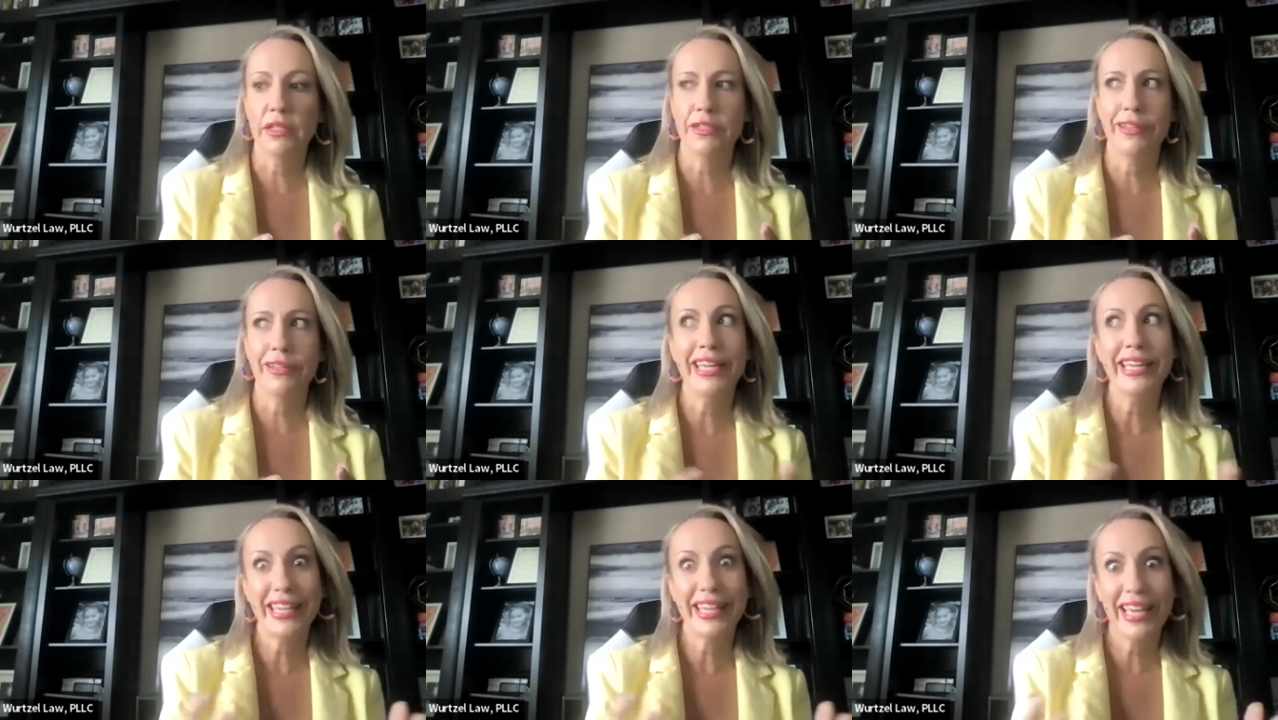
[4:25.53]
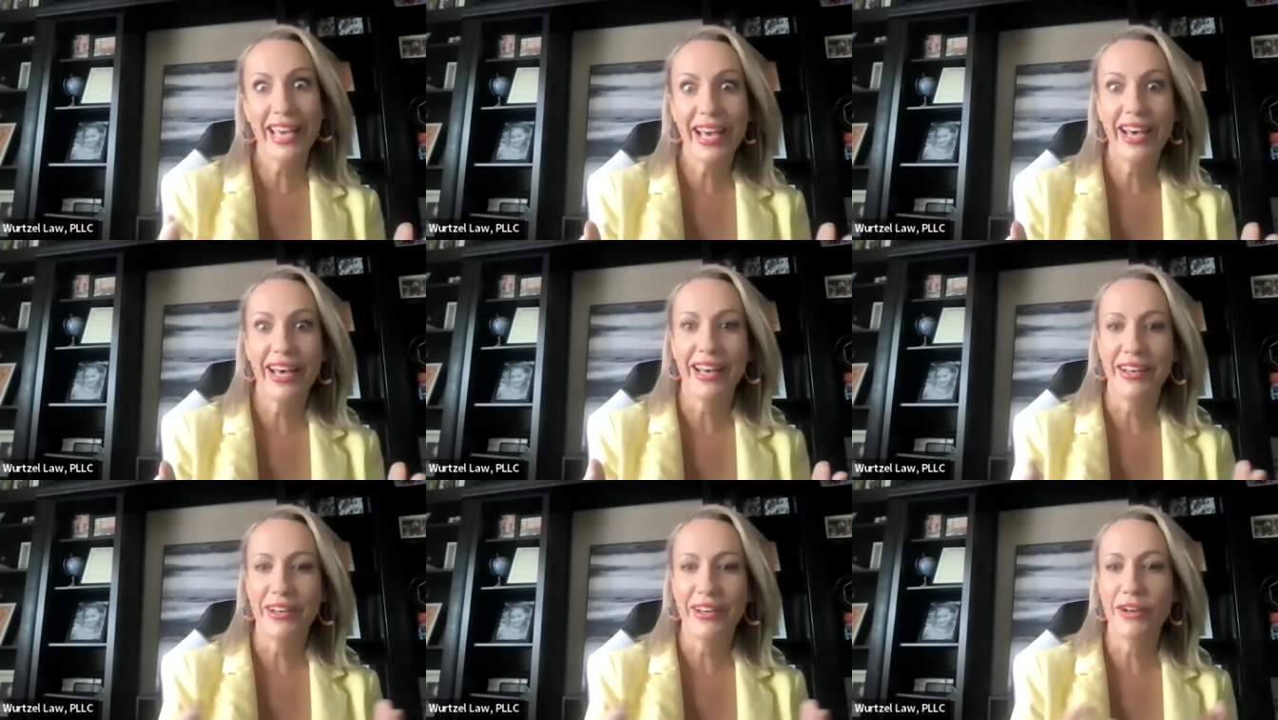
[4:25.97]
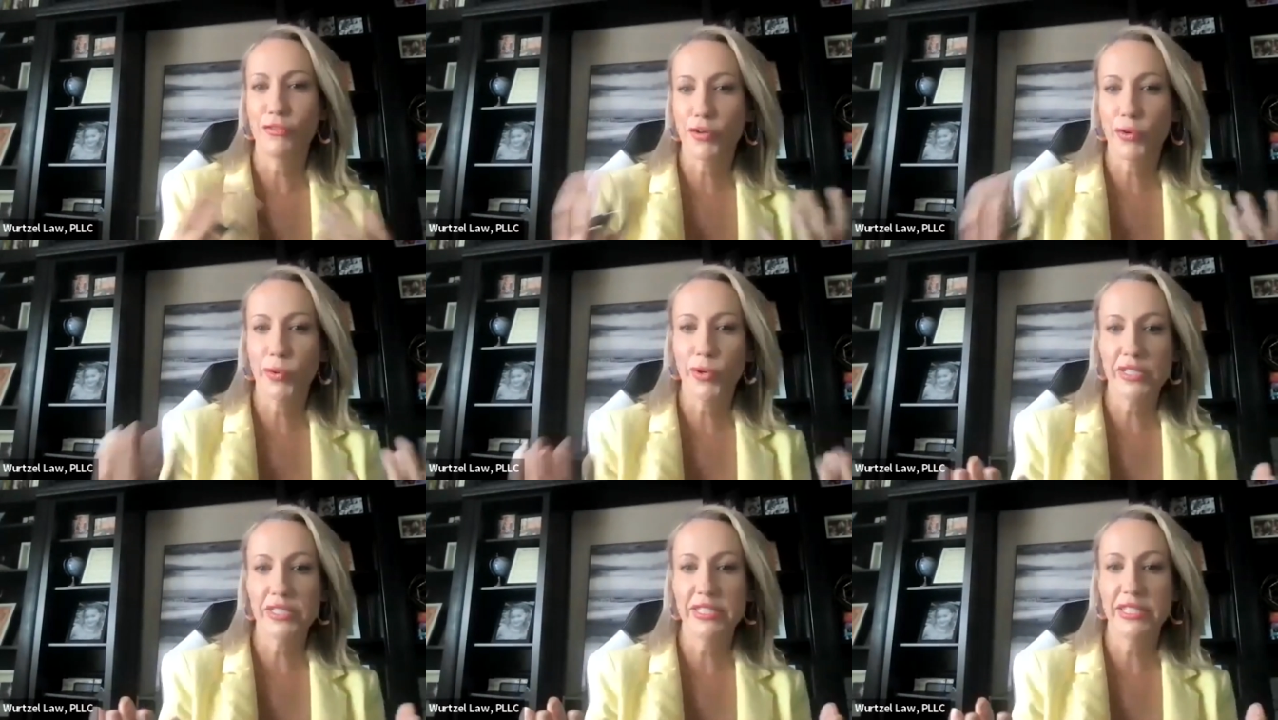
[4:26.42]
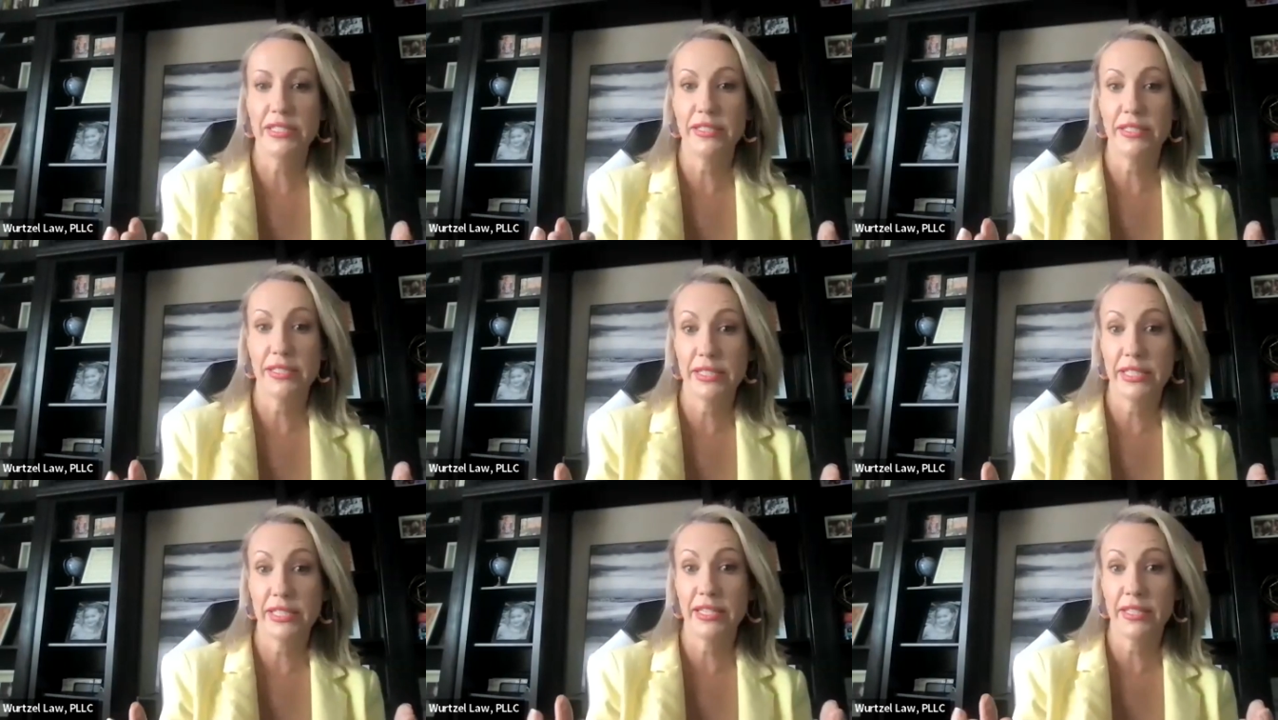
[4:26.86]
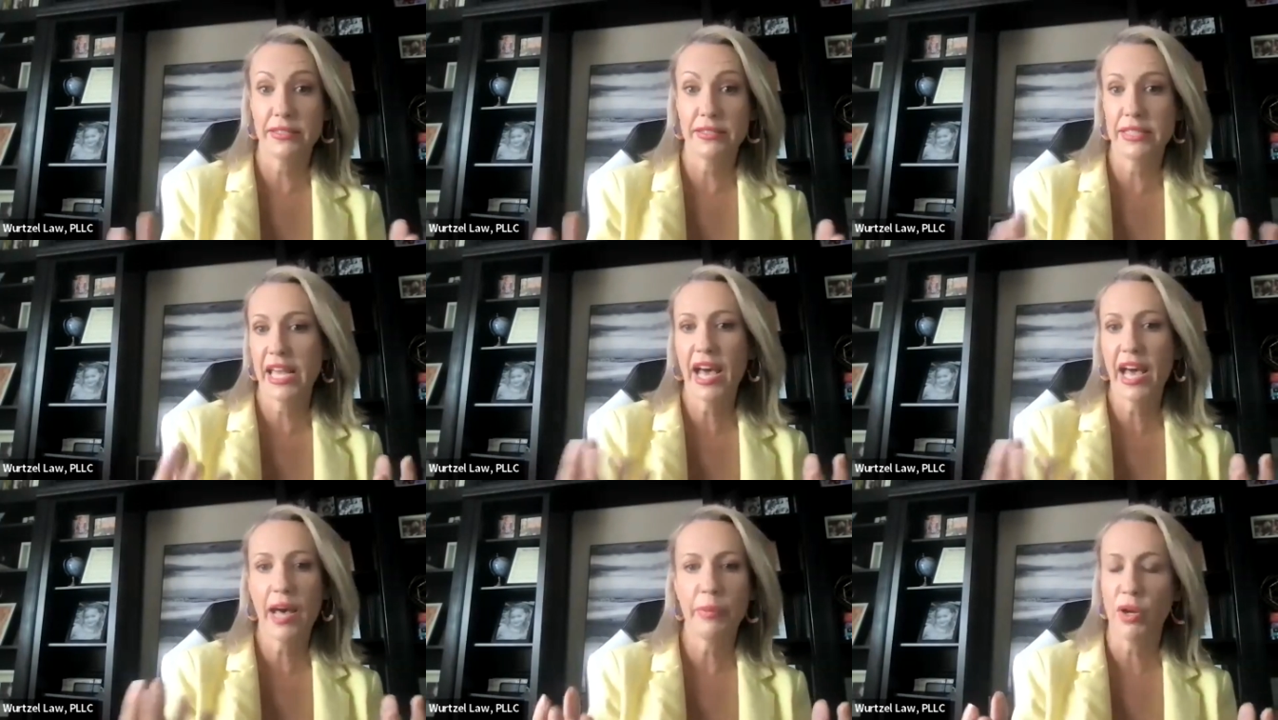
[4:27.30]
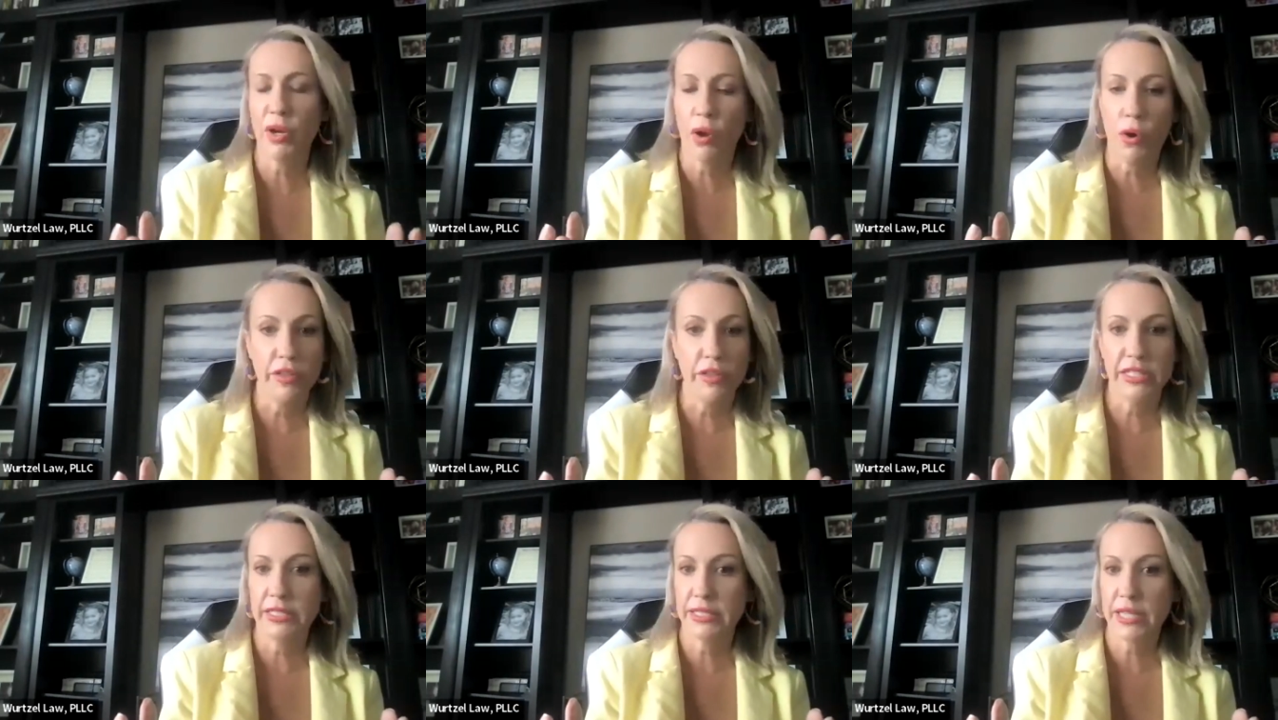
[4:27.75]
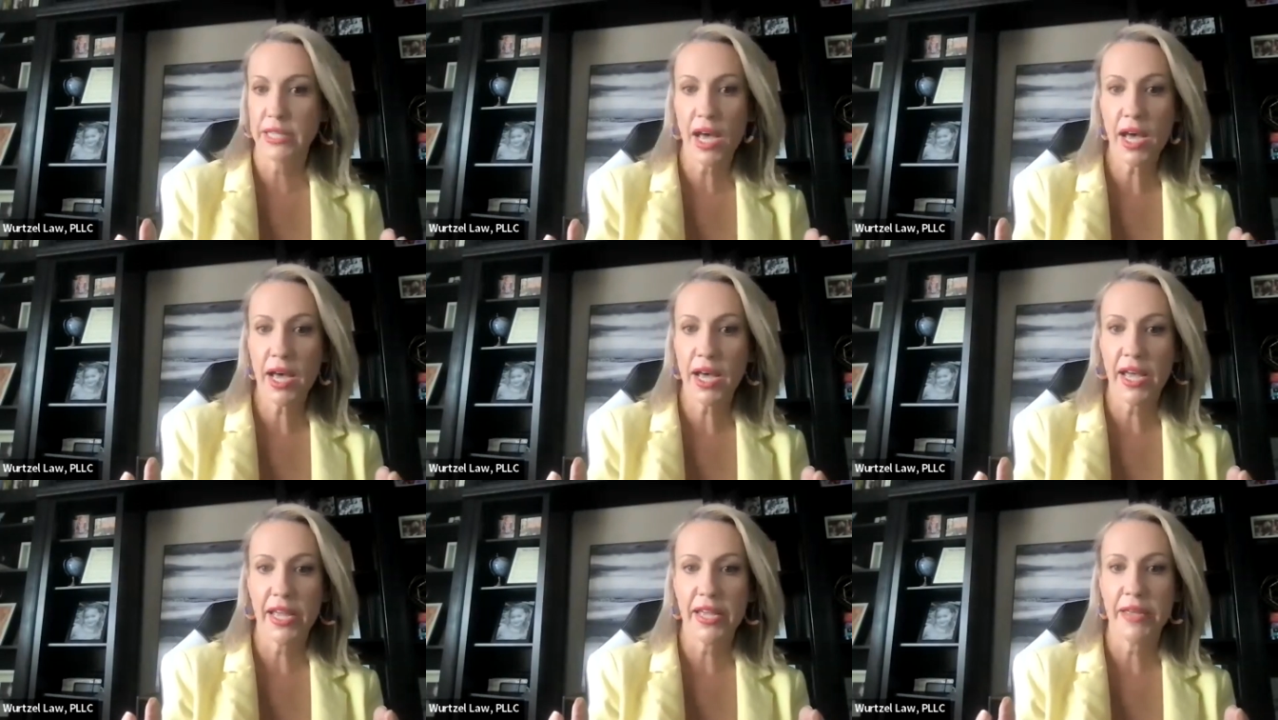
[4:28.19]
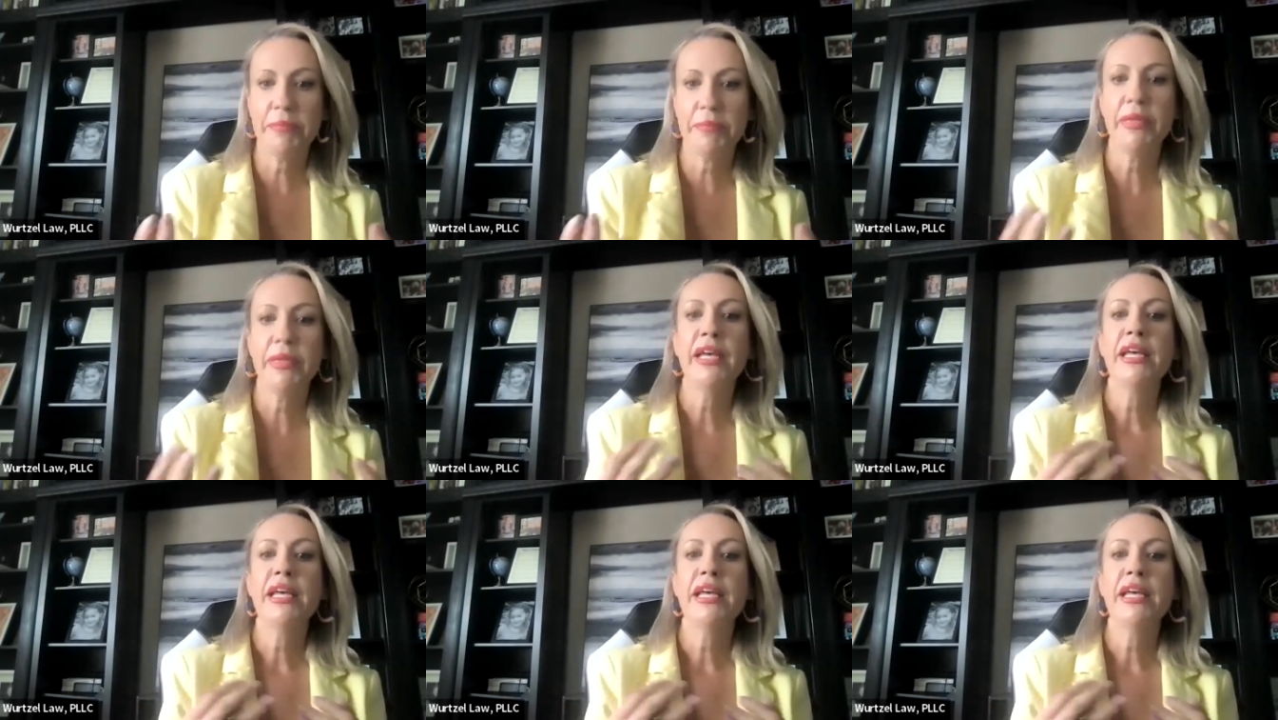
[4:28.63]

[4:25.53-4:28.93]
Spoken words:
You're like, yeah, of course, these things, they happen all the time.